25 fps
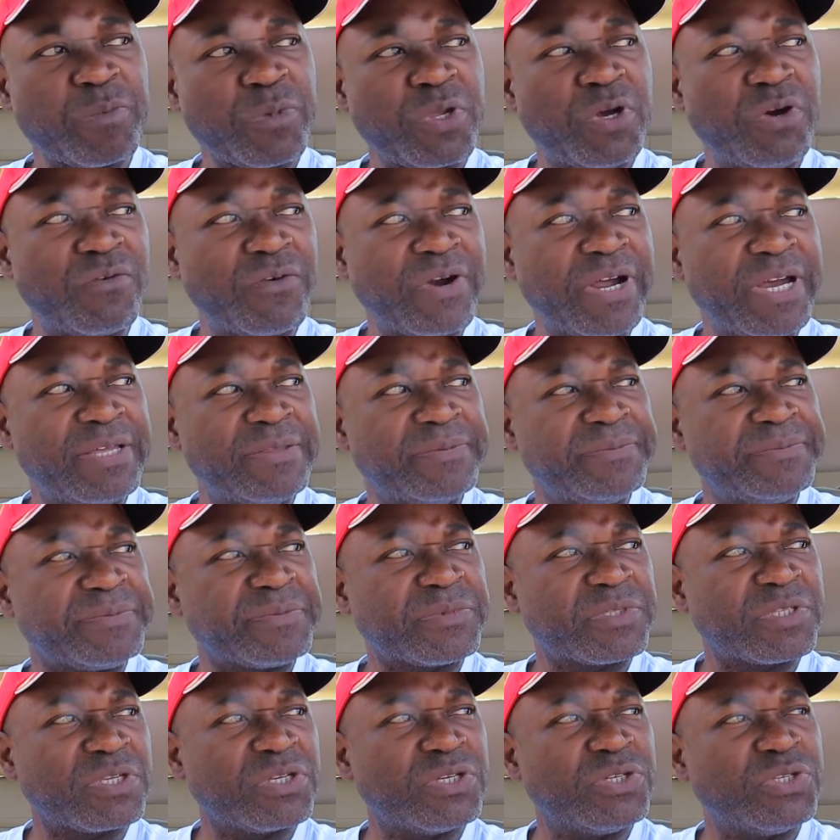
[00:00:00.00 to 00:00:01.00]
All right,
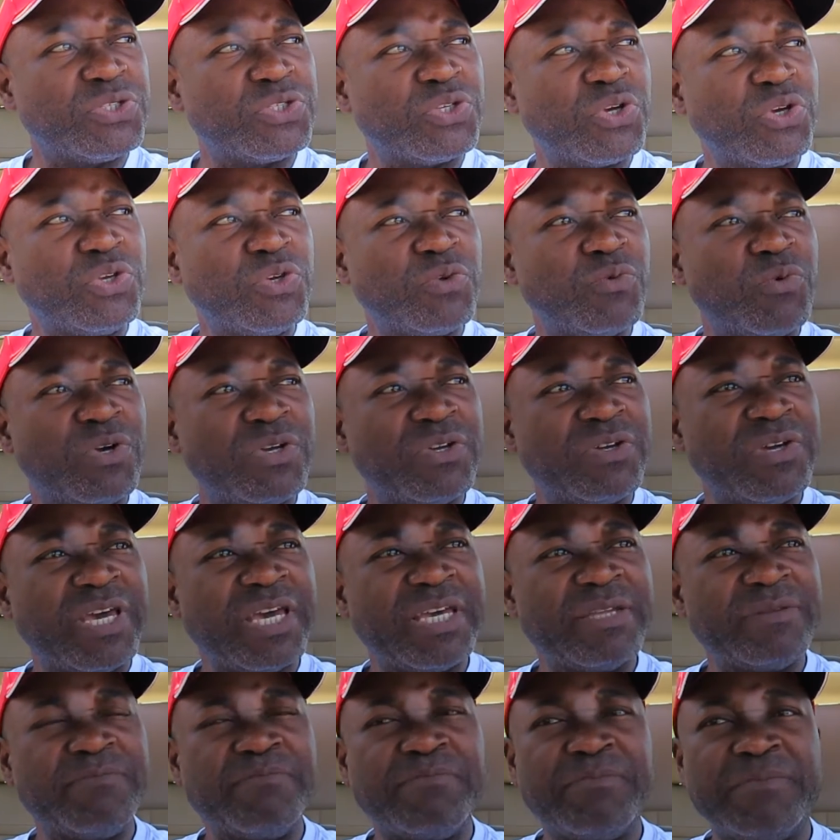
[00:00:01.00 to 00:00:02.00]
so you want
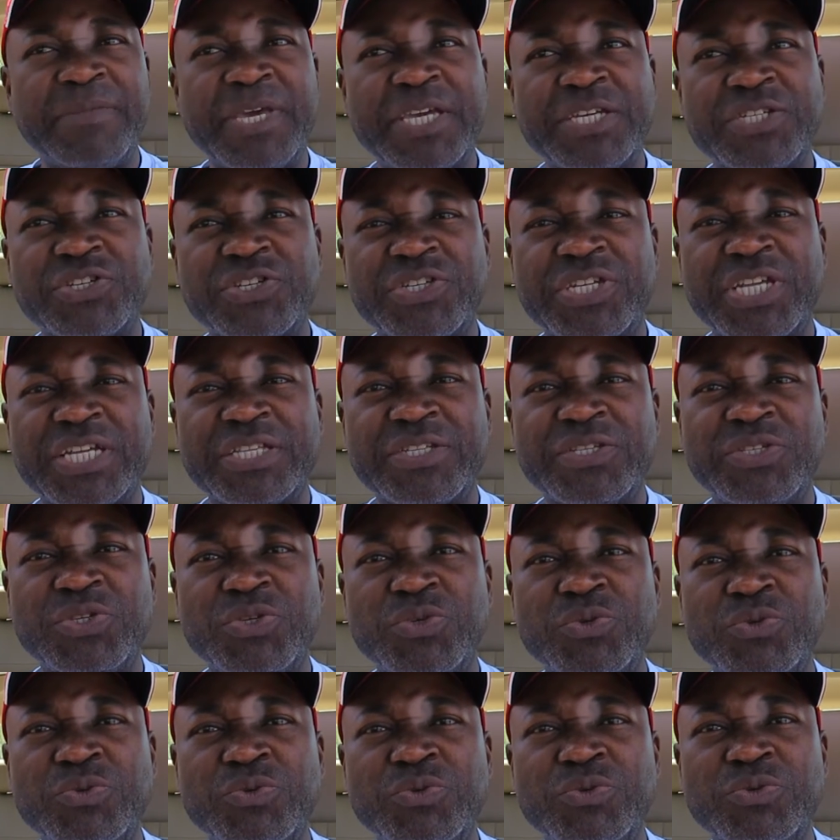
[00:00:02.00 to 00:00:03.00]
to make sure that
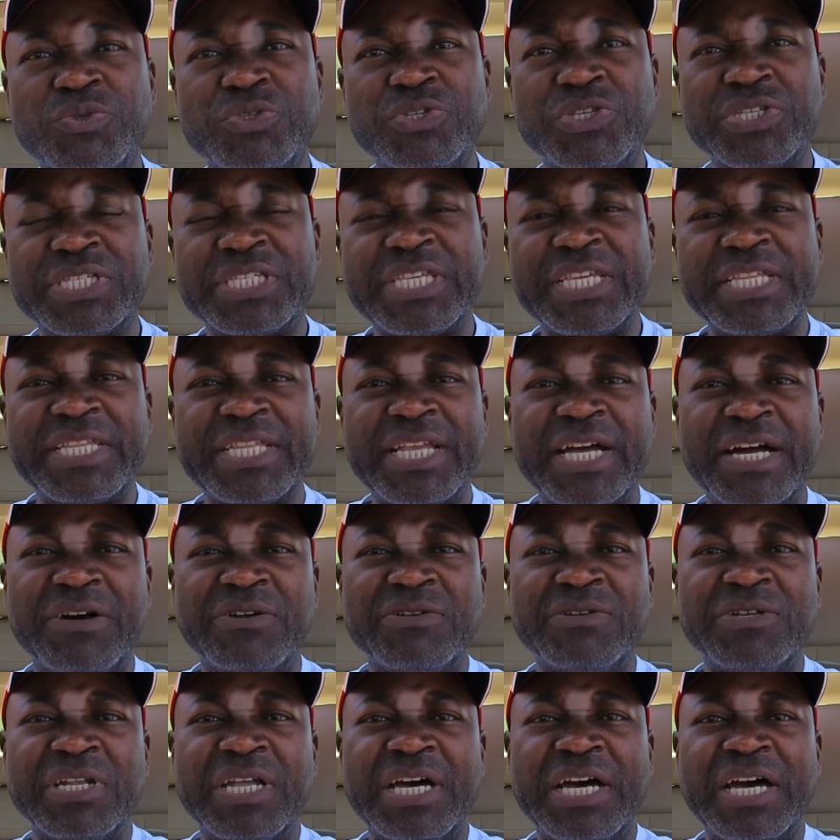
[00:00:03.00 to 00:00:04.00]
you sit
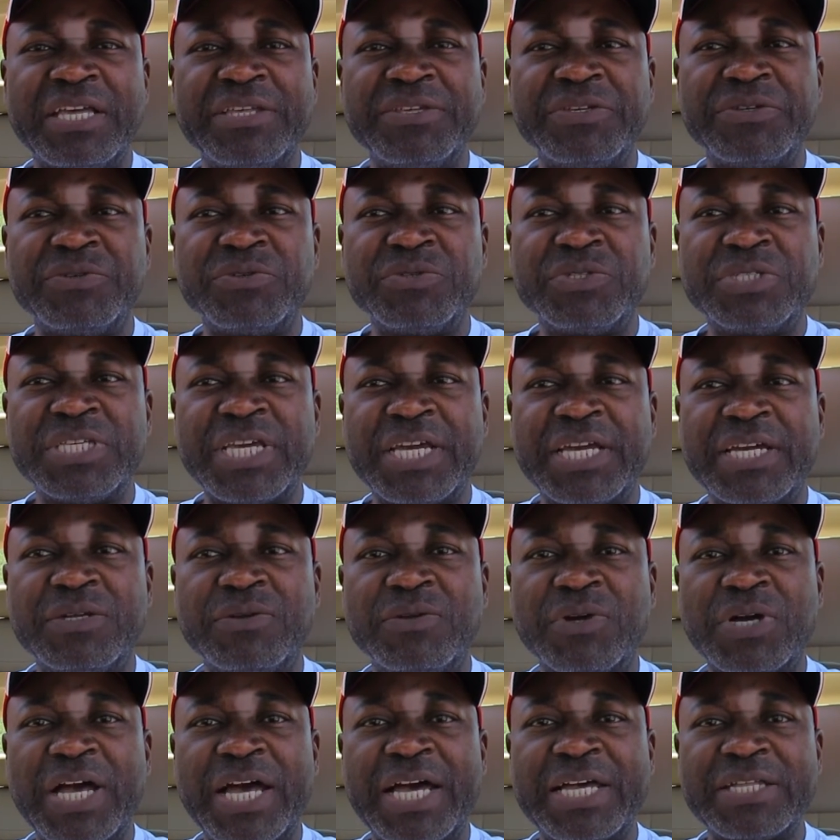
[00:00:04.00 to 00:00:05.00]
down and you take a
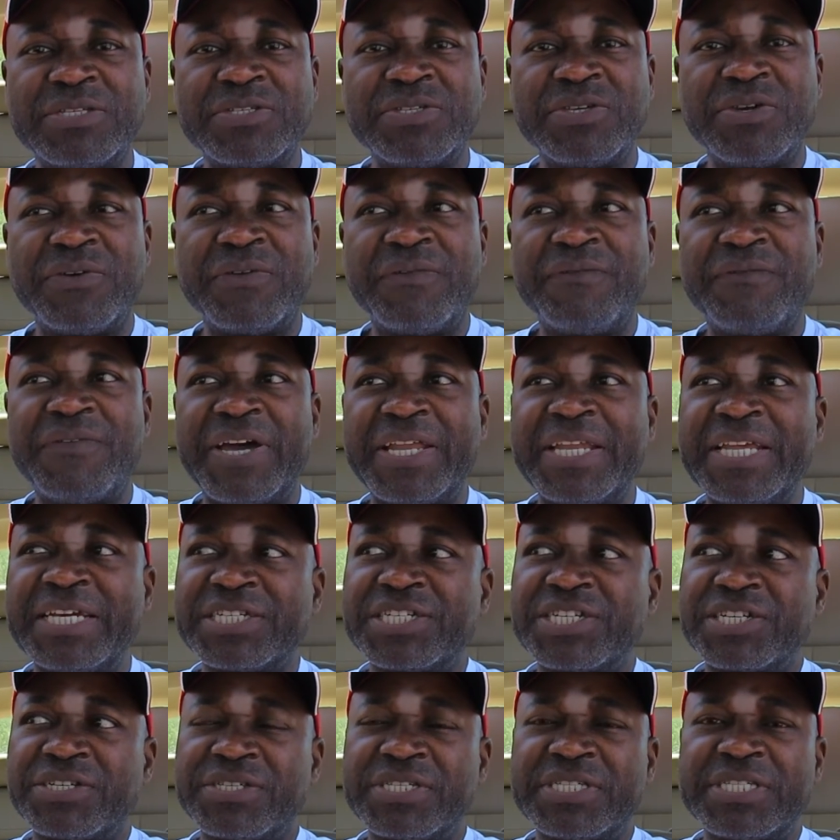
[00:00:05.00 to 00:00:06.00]
look at your
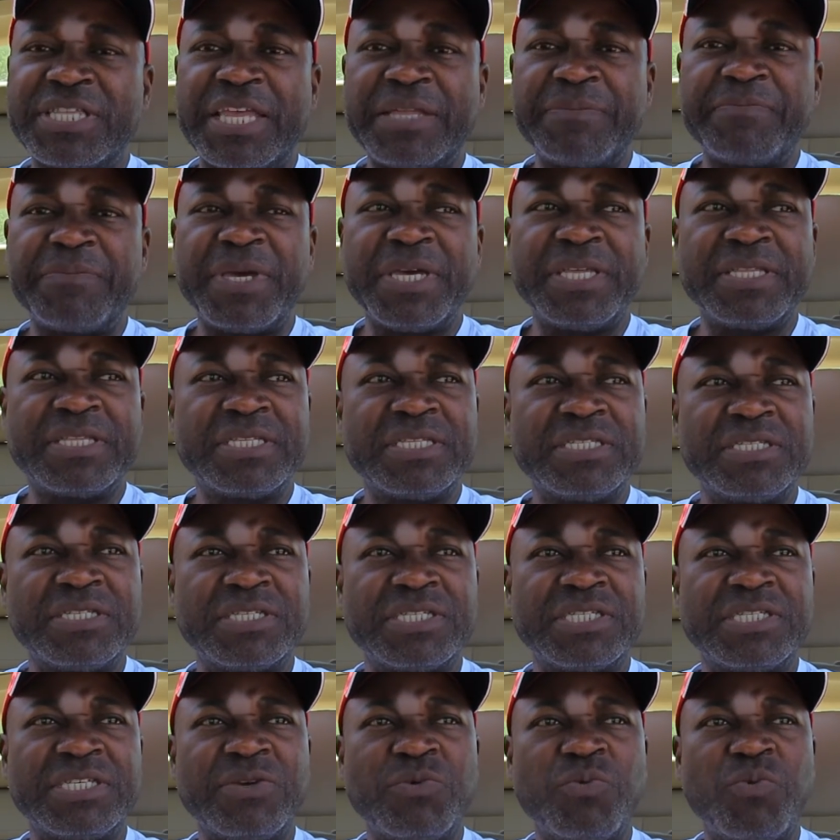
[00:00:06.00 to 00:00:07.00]
financial statement. You
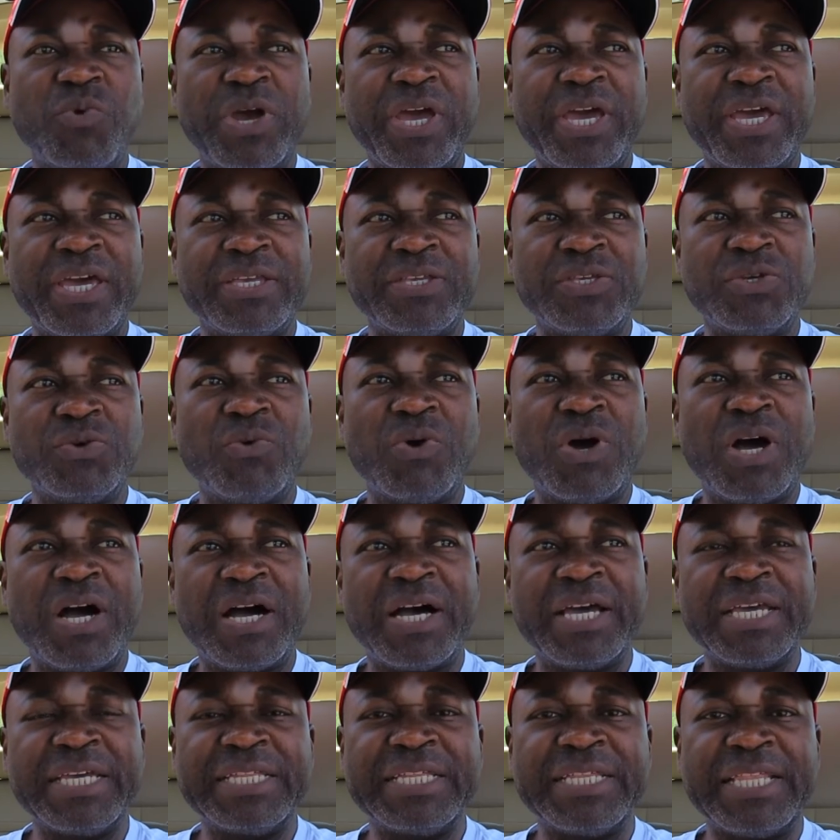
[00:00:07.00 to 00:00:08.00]
see where you
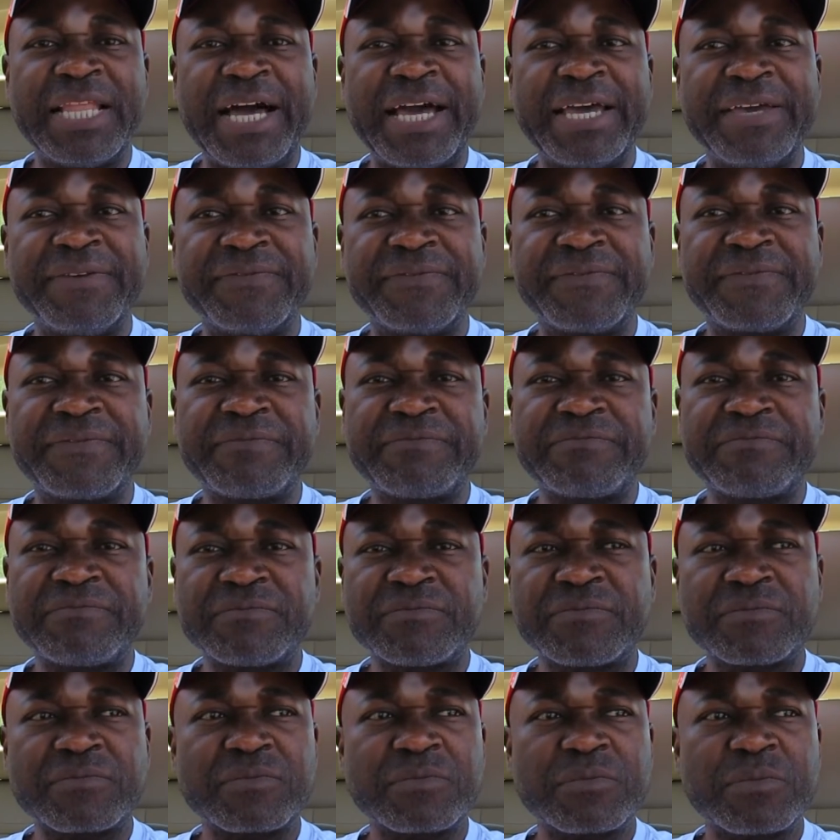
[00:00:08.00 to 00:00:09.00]
are in
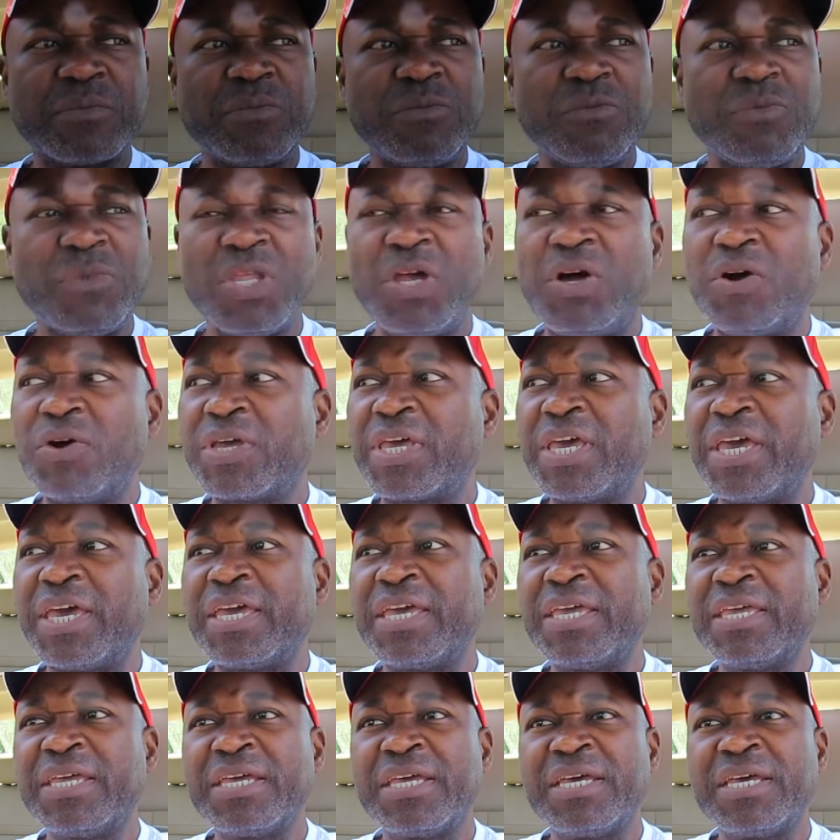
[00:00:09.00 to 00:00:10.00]
life. Okay,